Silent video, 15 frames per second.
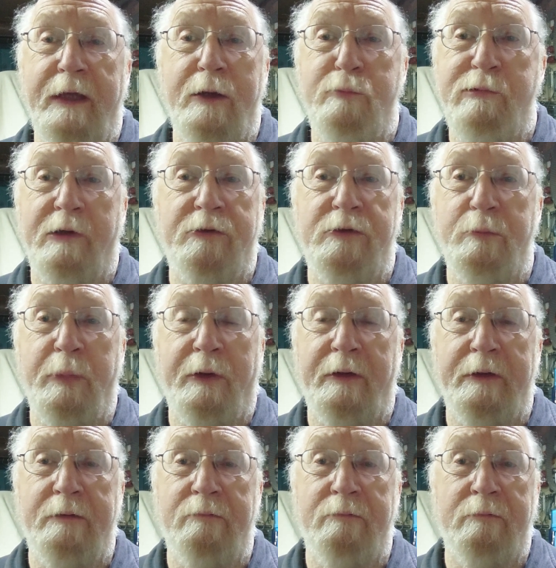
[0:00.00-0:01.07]
the air pressure
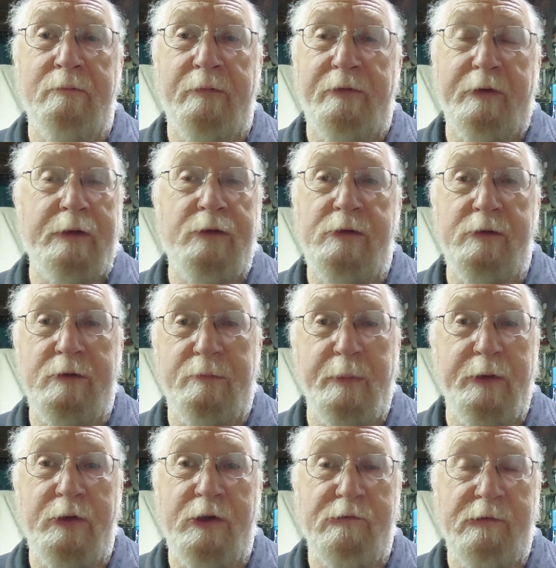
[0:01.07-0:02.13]
by 3 inches of
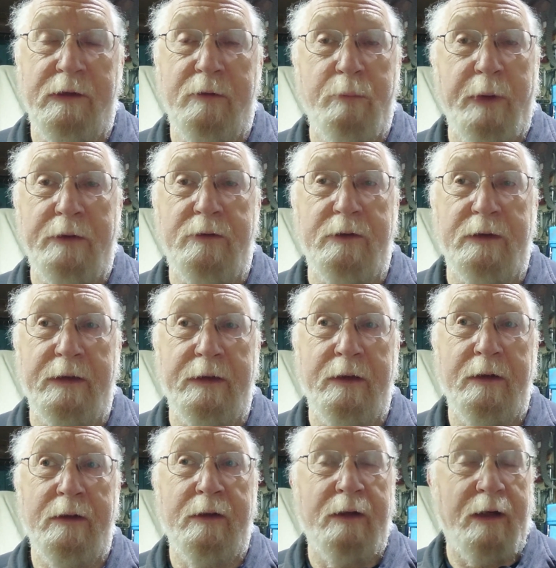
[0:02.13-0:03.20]
mercury, basically,
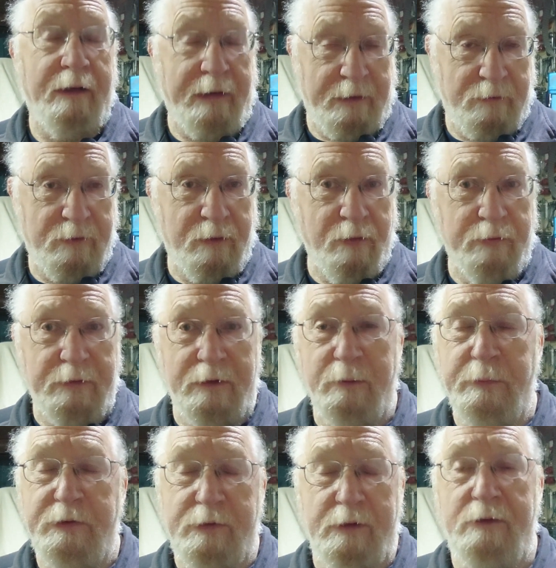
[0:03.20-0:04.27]
and that's causing the
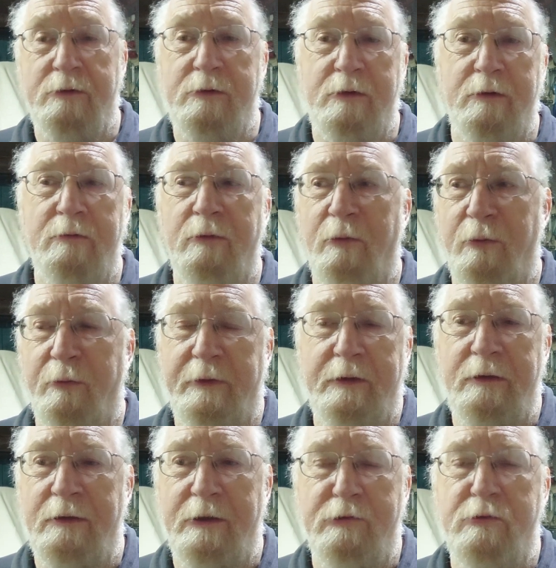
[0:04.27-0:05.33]
machines to, or
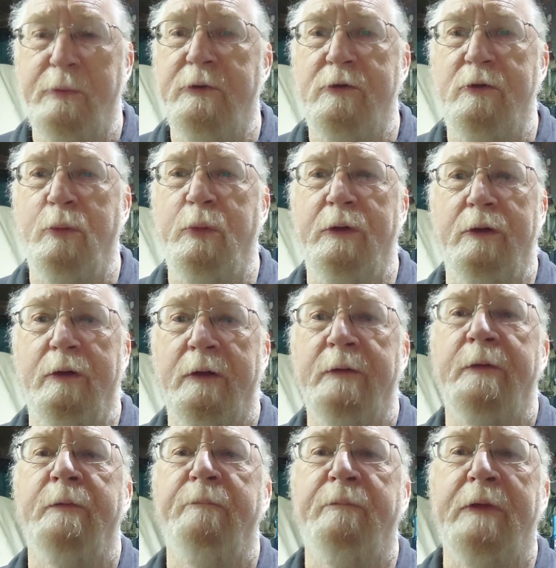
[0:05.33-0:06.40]
the instruments to
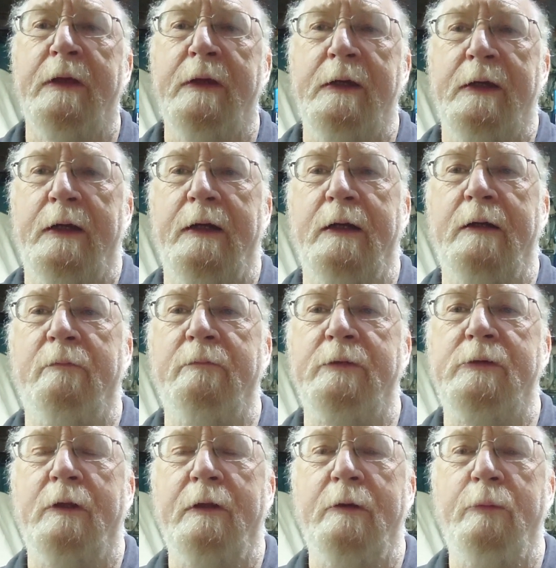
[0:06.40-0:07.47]
work.
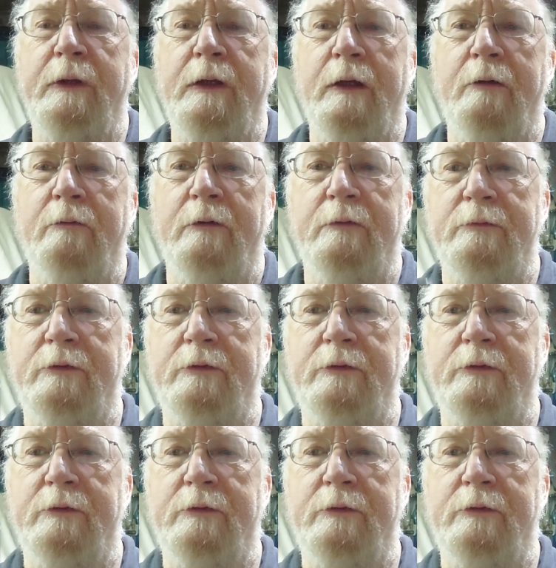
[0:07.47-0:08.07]
So there we go.